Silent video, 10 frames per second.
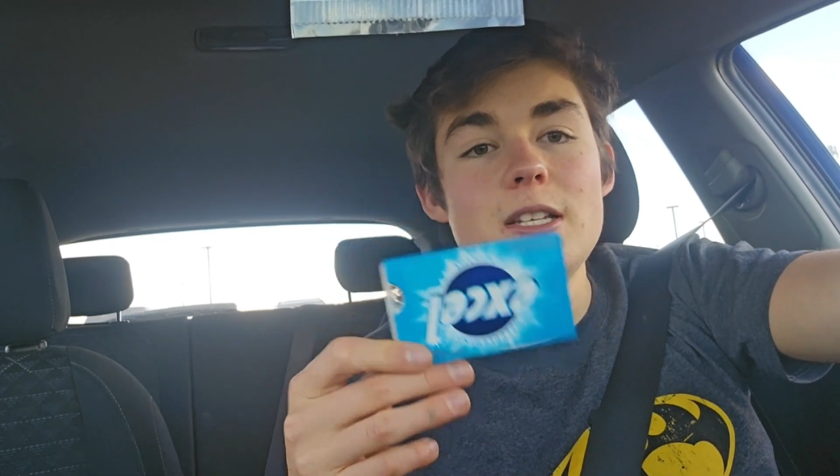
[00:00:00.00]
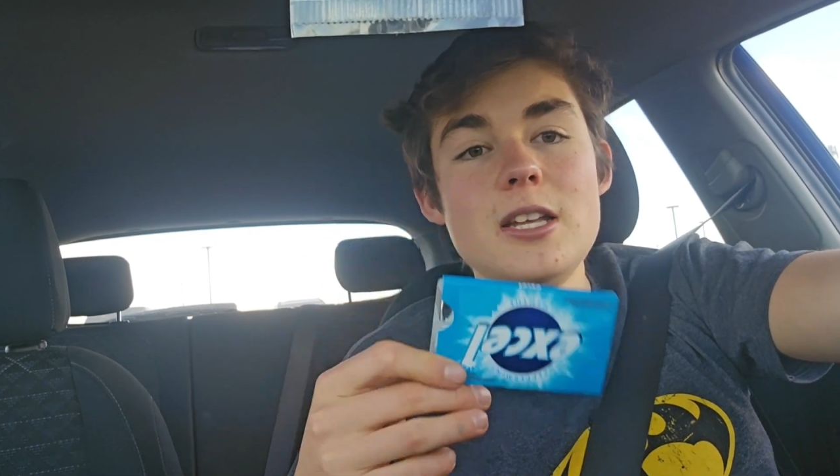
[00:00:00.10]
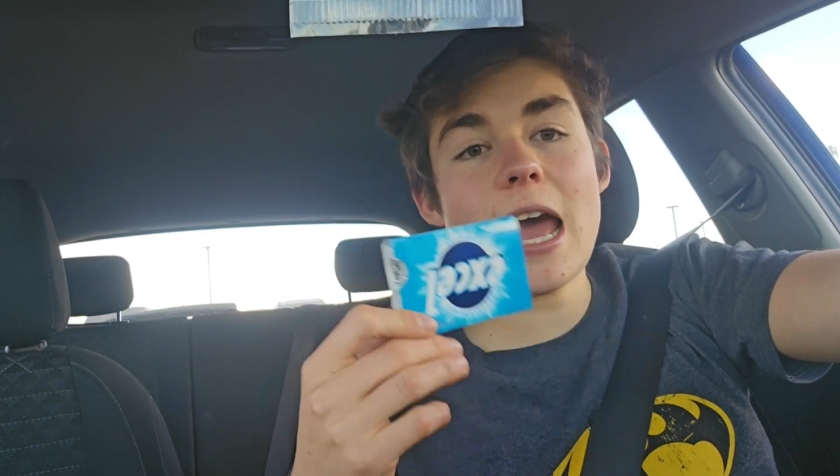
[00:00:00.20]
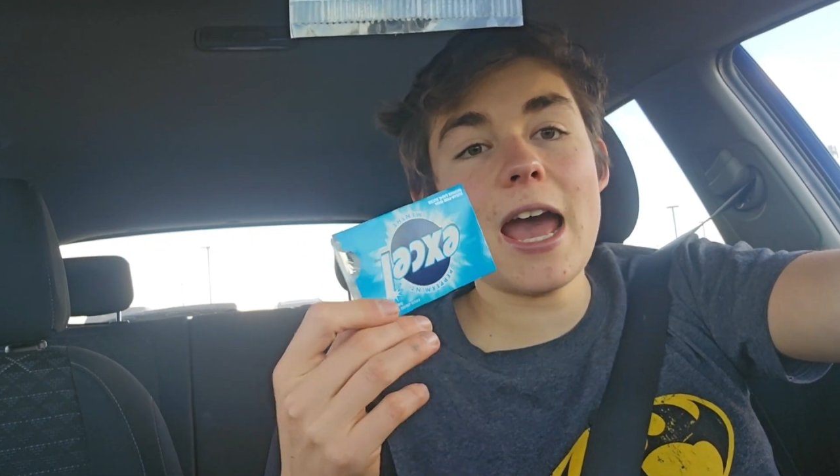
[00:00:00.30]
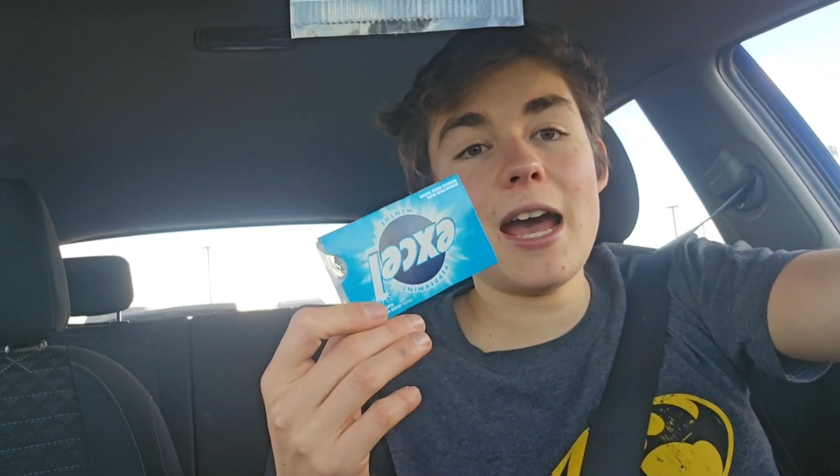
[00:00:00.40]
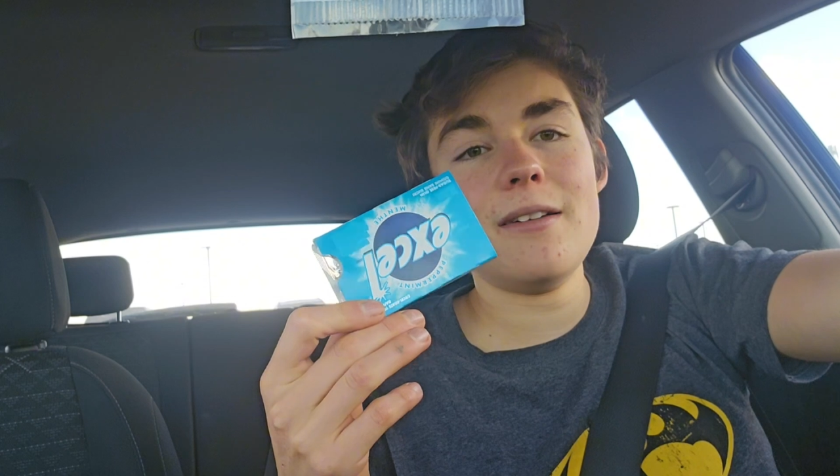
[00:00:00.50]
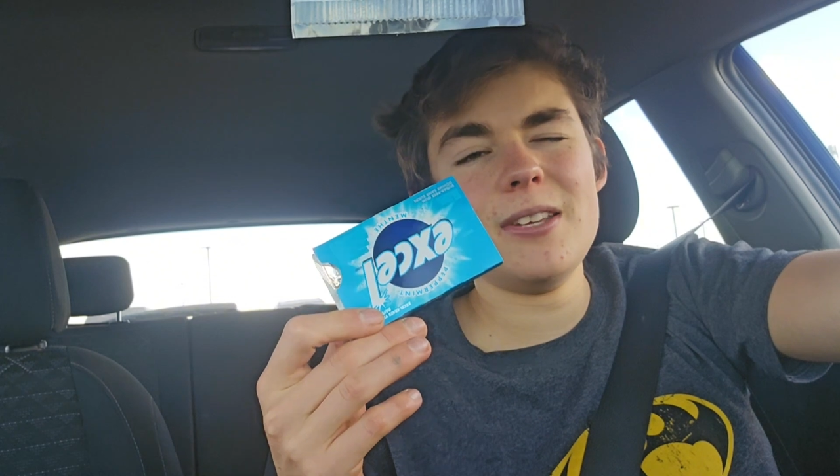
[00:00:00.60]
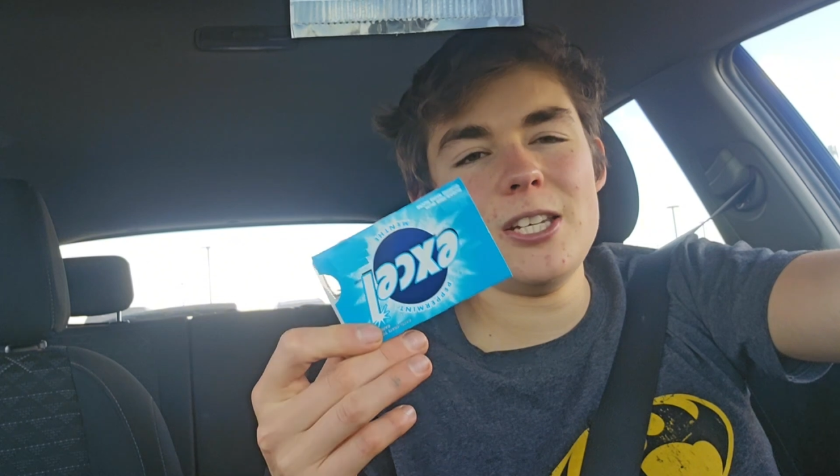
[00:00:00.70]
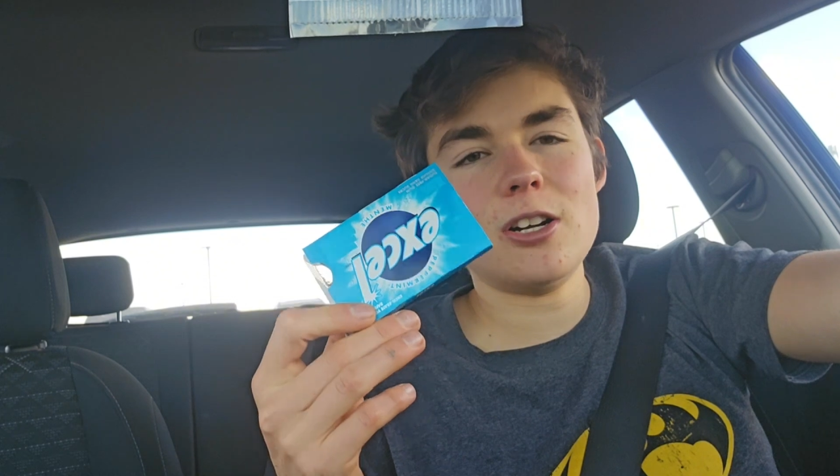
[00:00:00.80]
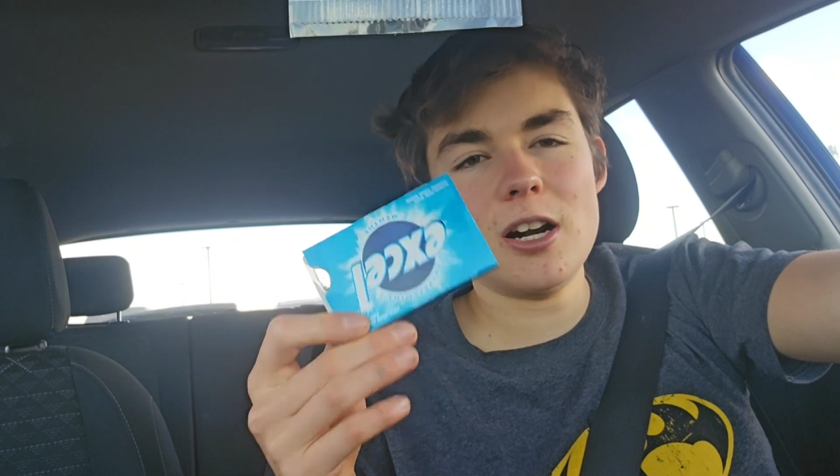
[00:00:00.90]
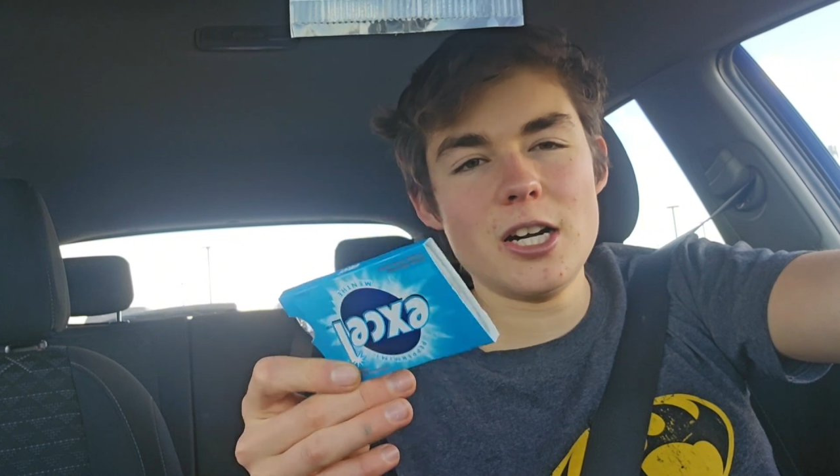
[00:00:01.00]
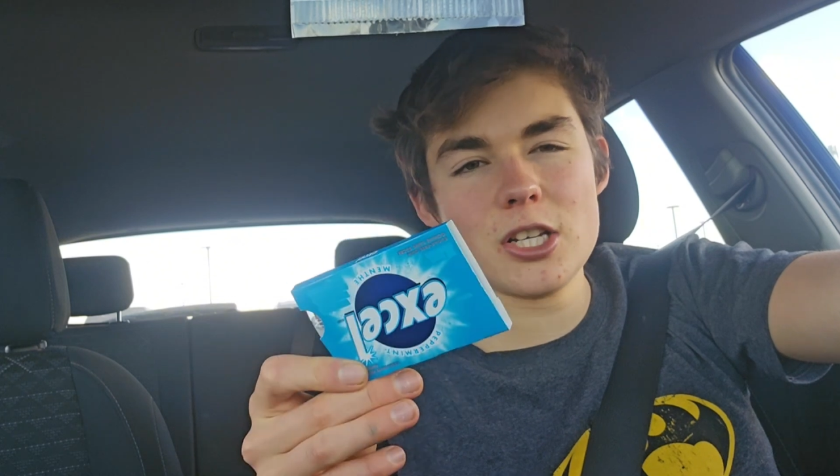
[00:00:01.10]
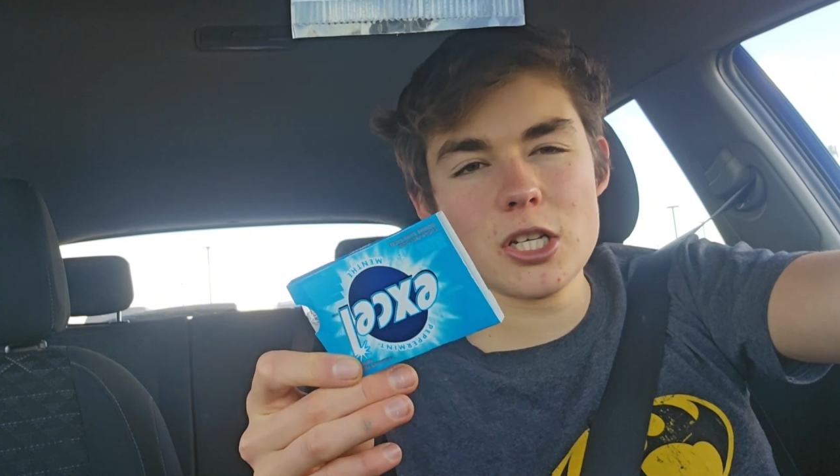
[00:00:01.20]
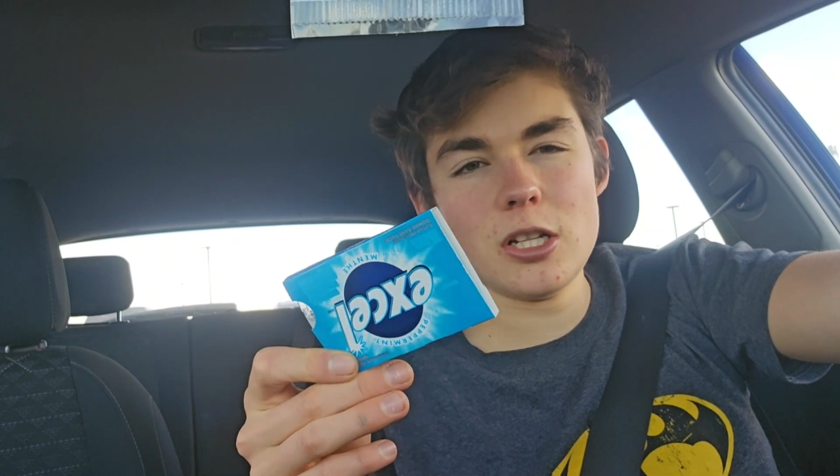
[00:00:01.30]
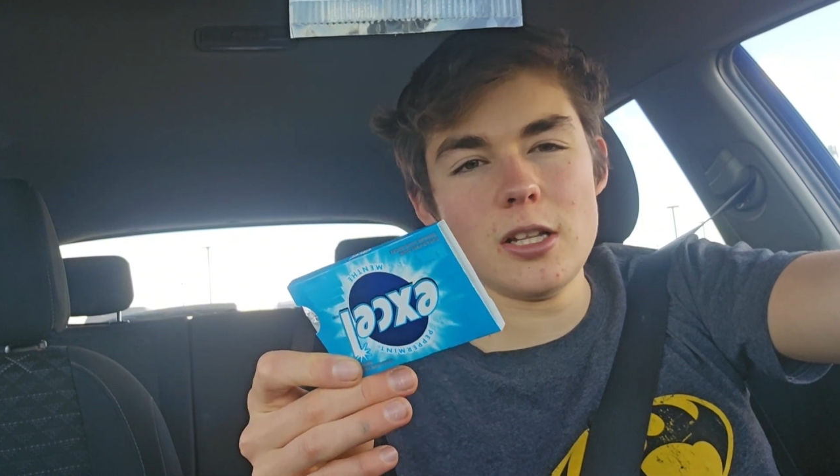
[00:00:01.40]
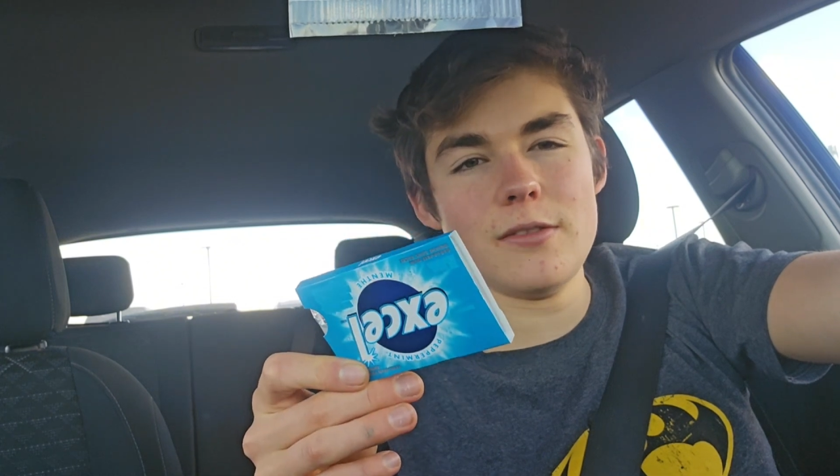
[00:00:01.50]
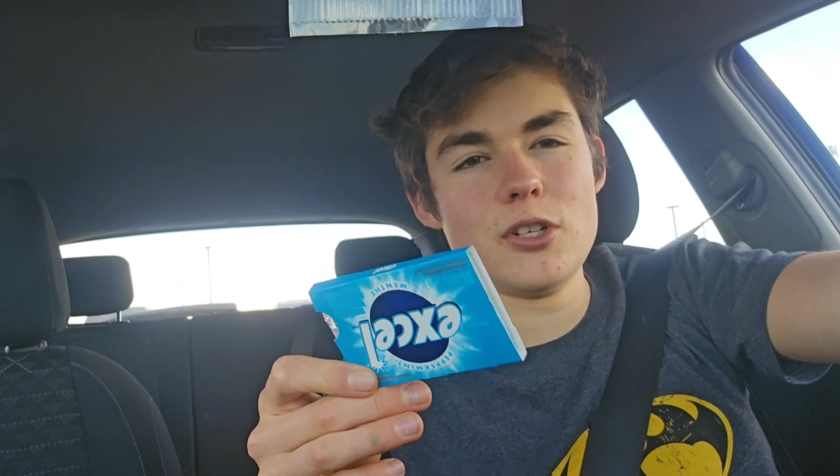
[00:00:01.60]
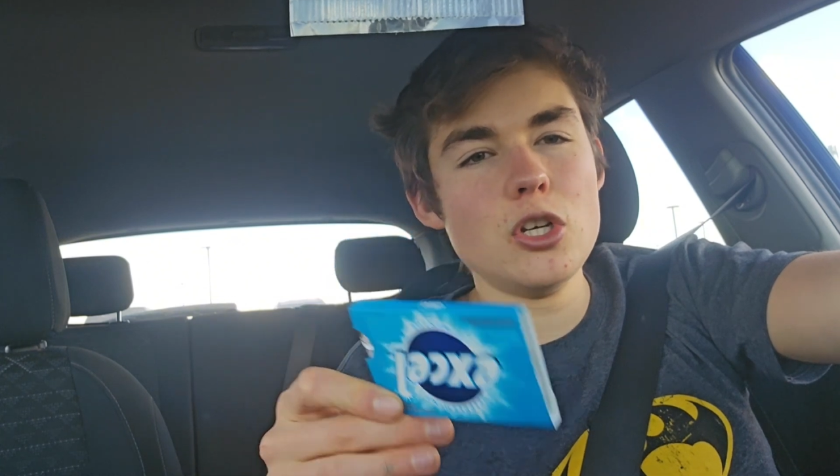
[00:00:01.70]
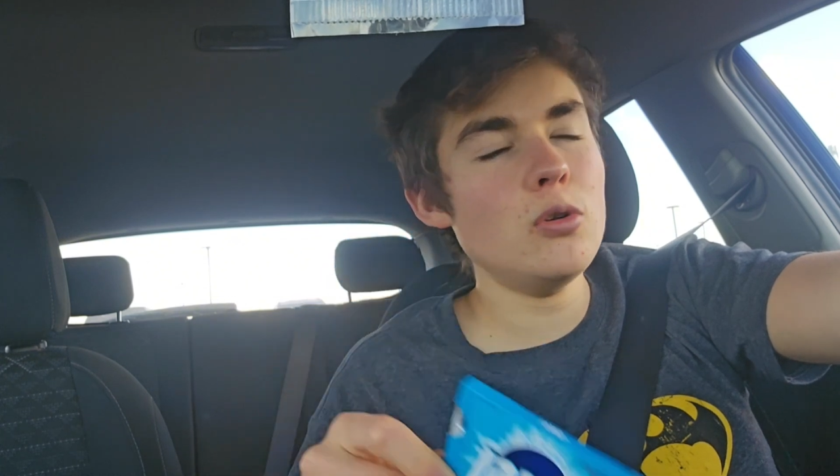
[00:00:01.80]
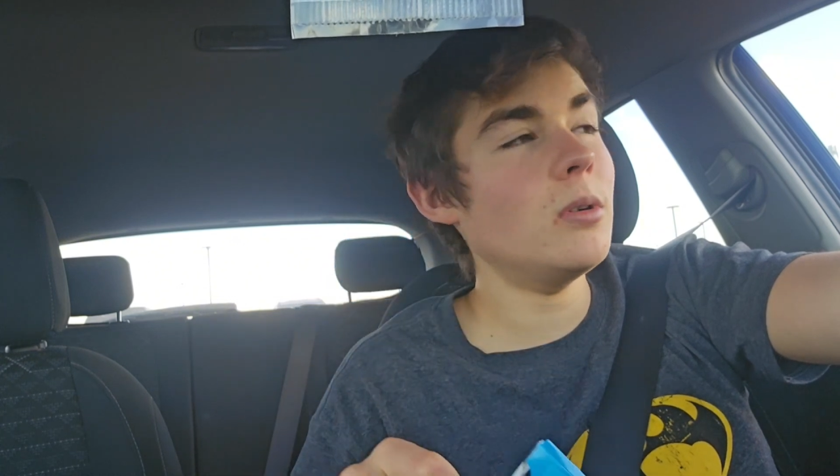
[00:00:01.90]
to have in your arsenal of
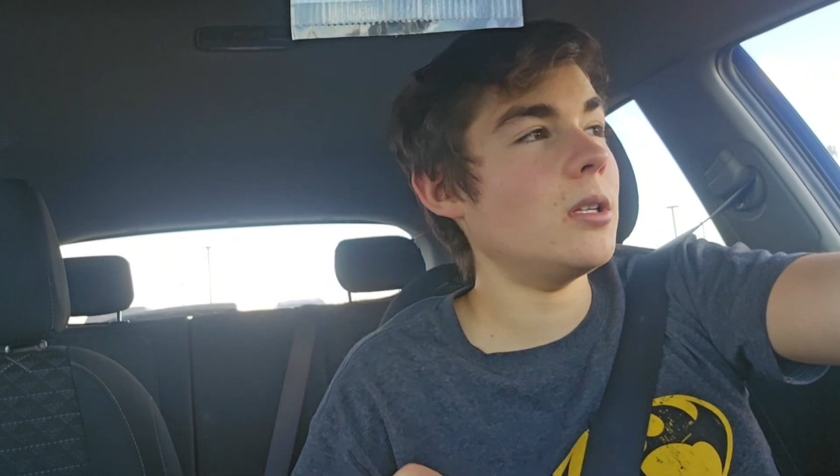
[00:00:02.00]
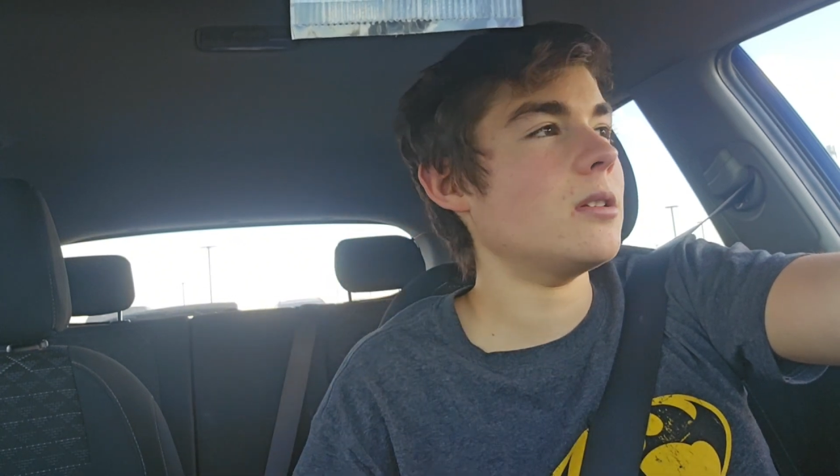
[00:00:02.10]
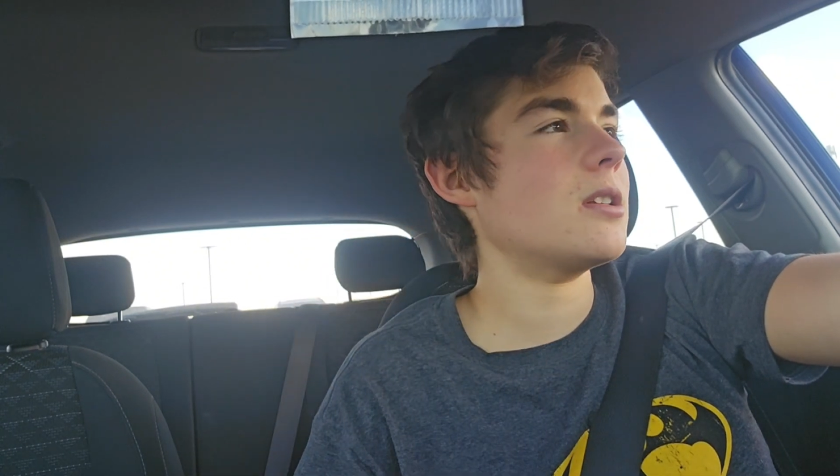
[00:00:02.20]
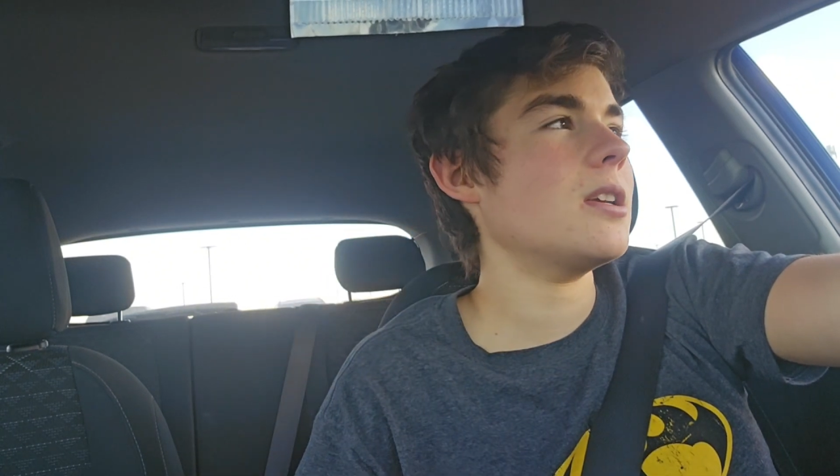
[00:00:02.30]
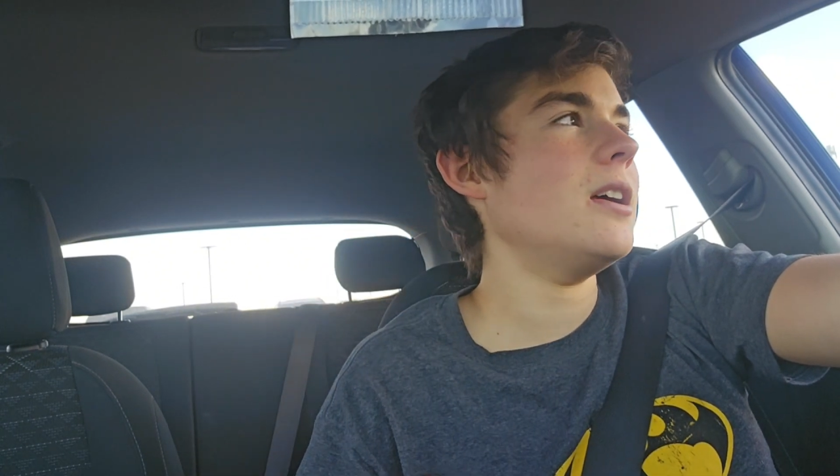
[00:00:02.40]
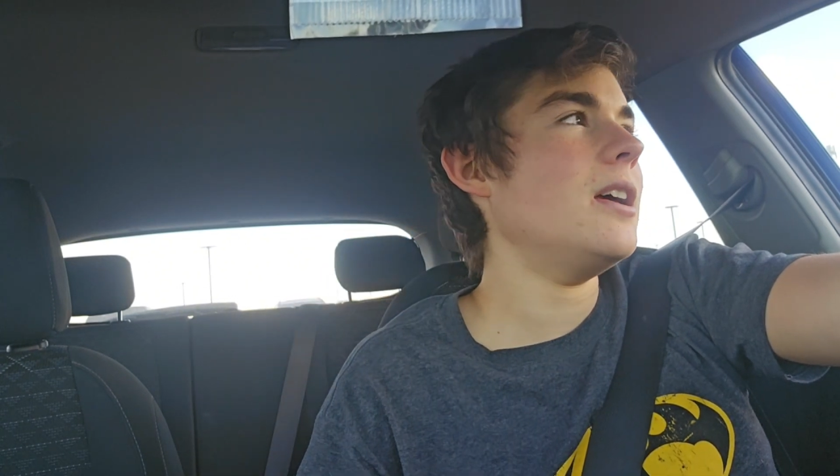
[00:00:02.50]
tools